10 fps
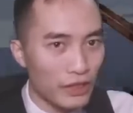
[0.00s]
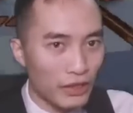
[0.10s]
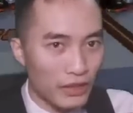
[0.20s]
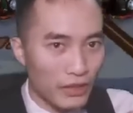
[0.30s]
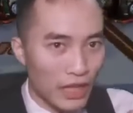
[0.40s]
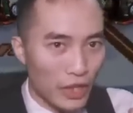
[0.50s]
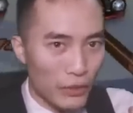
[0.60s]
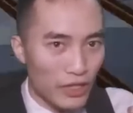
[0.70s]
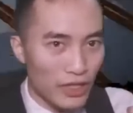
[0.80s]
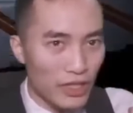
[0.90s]
I go into
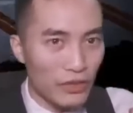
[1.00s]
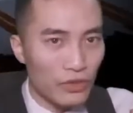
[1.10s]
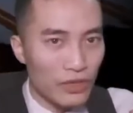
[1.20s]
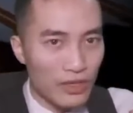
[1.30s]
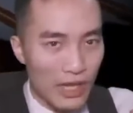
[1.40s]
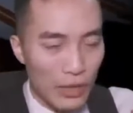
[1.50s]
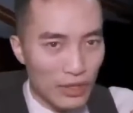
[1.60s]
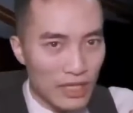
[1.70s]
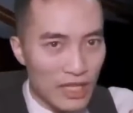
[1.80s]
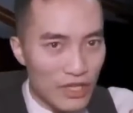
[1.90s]
here, now
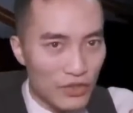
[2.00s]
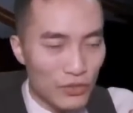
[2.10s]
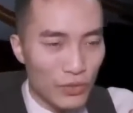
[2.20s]
he is struggling.